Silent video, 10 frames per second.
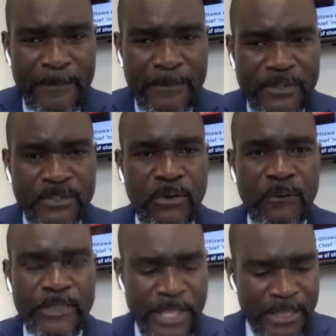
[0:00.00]
So
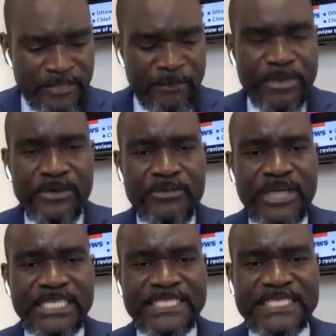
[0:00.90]
the bill
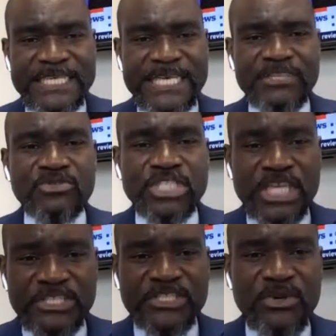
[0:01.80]
that is seeking to
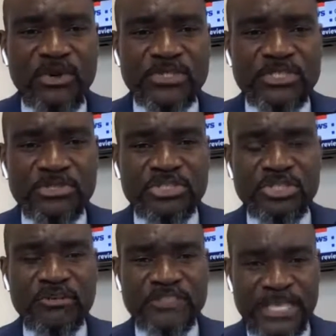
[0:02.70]
change the constitution
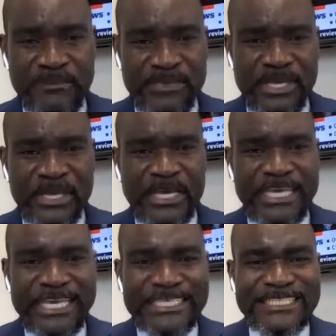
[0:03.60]
of Zambia,
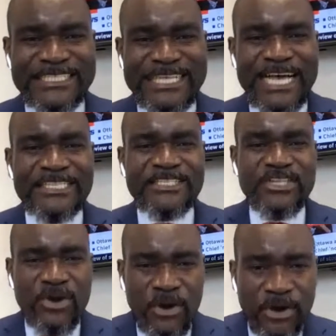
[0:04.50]
it does
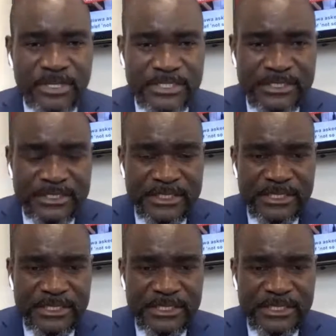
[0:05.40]
not